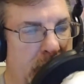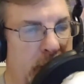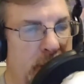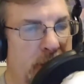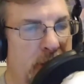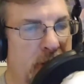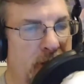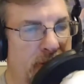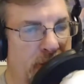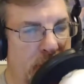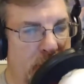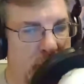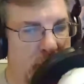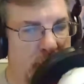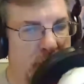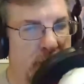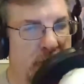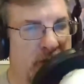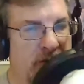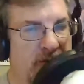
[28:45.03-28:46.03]
to
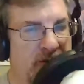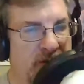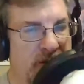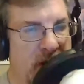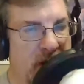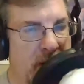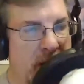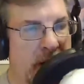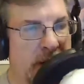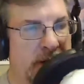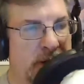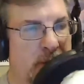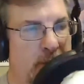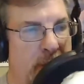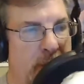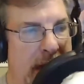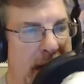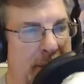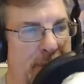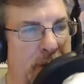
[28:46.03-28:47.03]
view the various
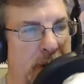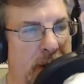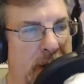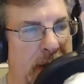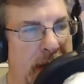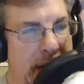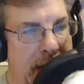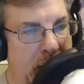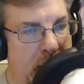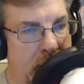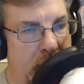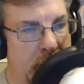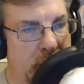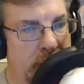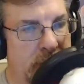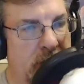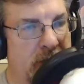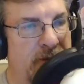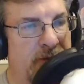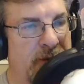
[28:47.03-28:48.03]
map
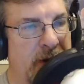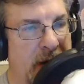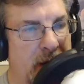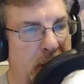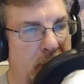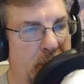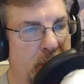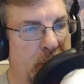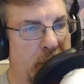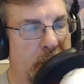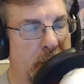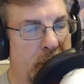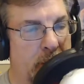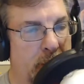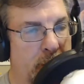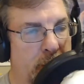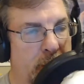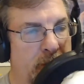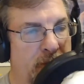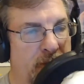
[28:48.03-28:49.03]
layers available,
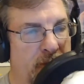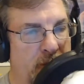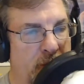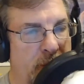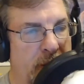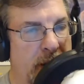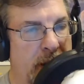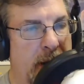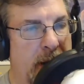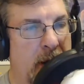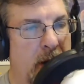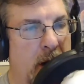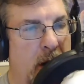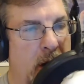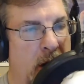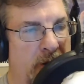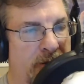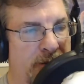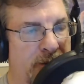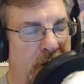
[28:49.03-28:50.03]
including free
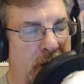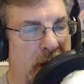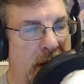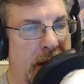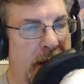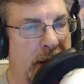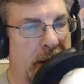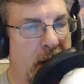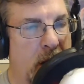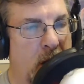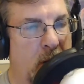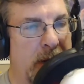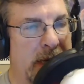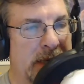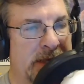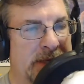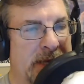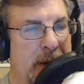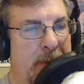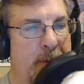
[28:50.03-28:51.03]
offline
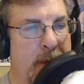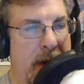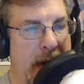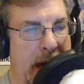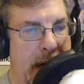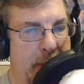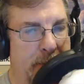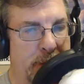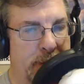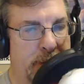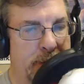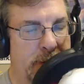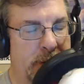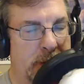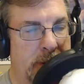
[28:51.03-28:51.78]
OSM maps.